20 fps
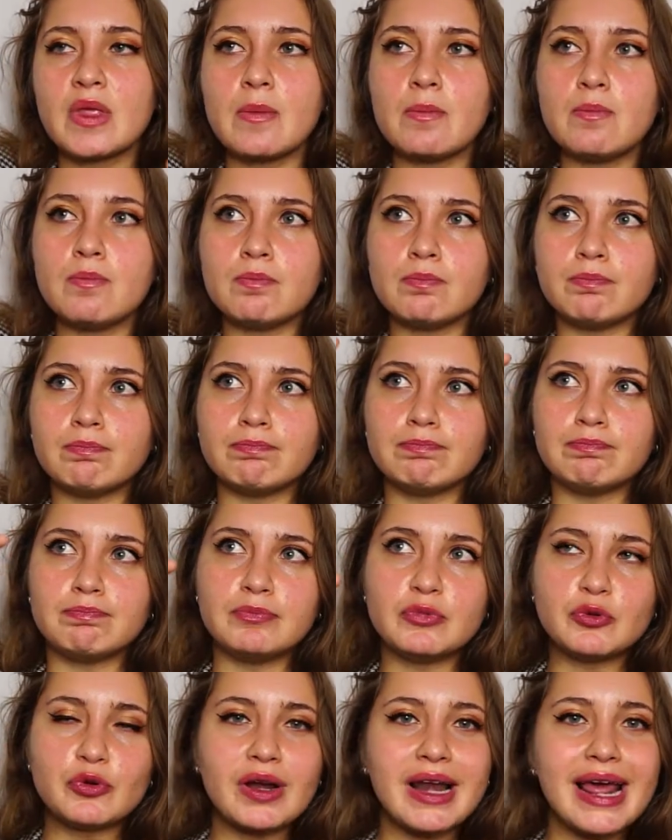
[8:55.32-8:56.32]

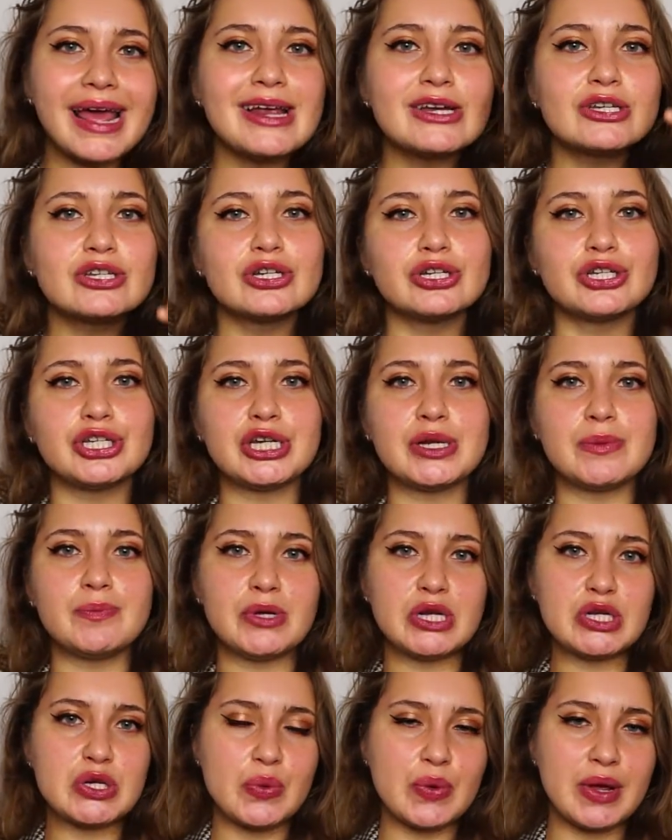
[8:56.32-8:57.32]
relationship
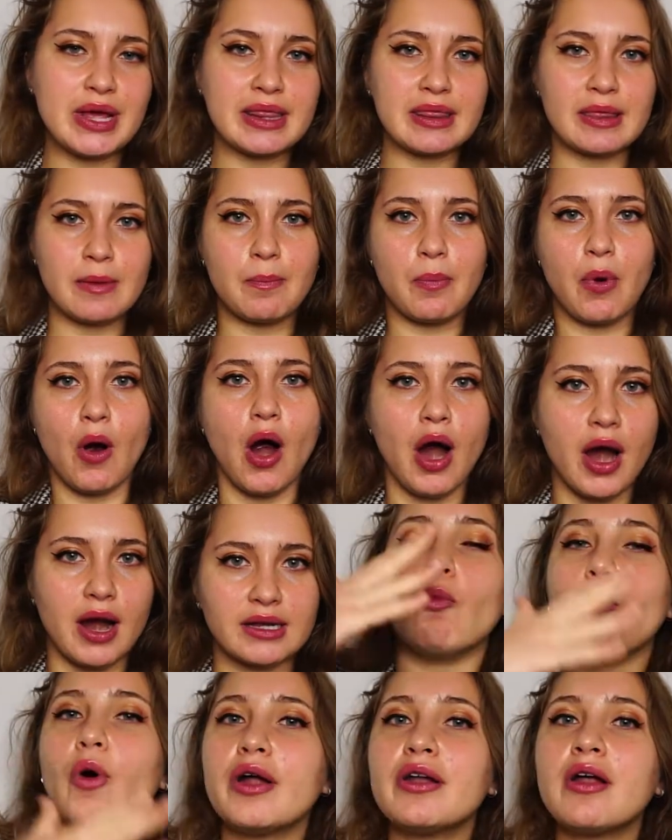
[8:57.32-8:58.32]
between the
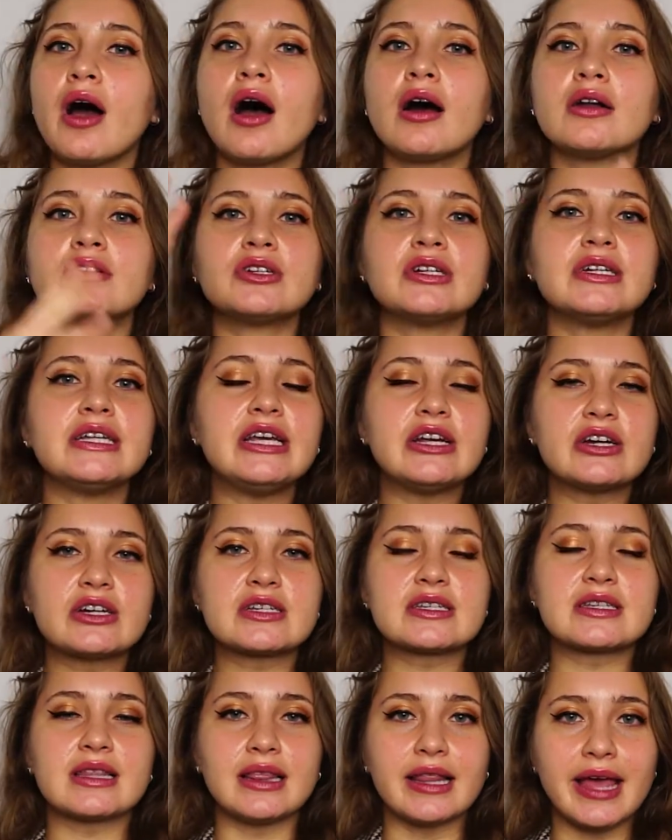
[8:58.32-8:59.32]
part. 100
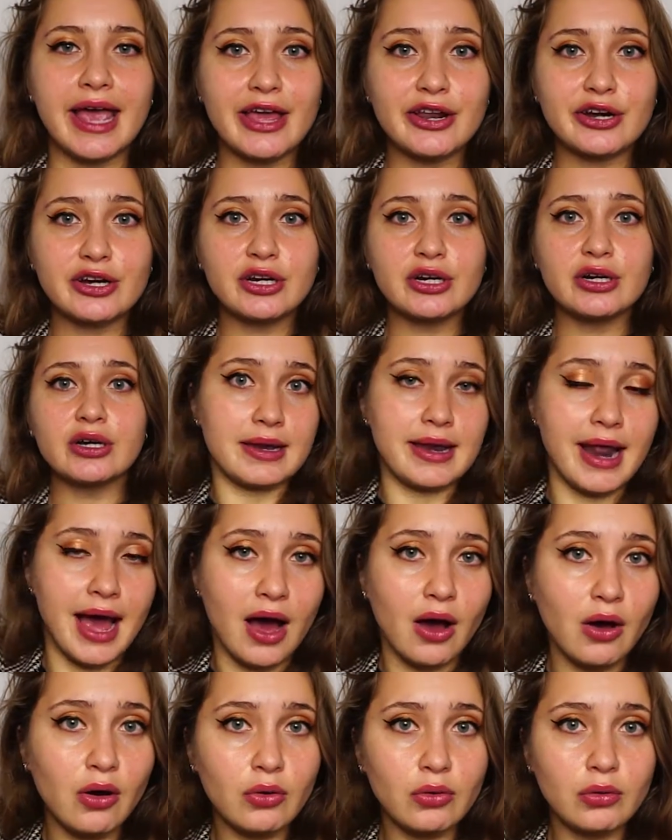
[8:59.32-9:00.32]
years later,
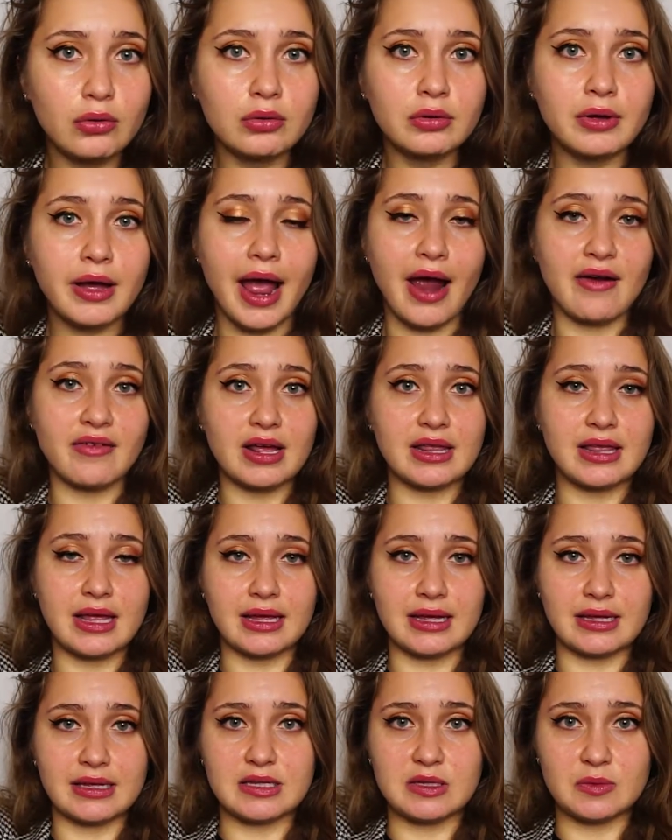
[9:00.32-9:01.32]
now
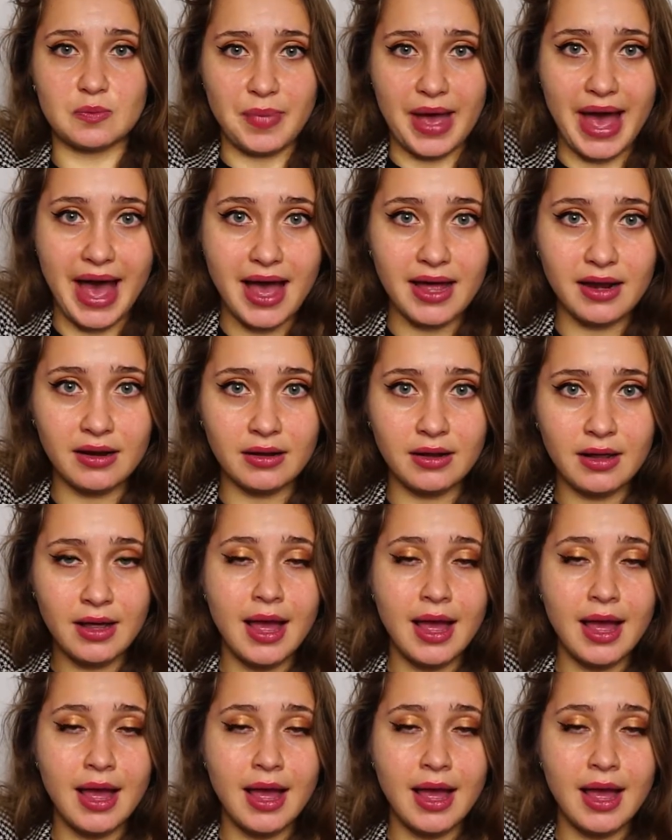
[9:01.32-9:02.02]
everything is bad.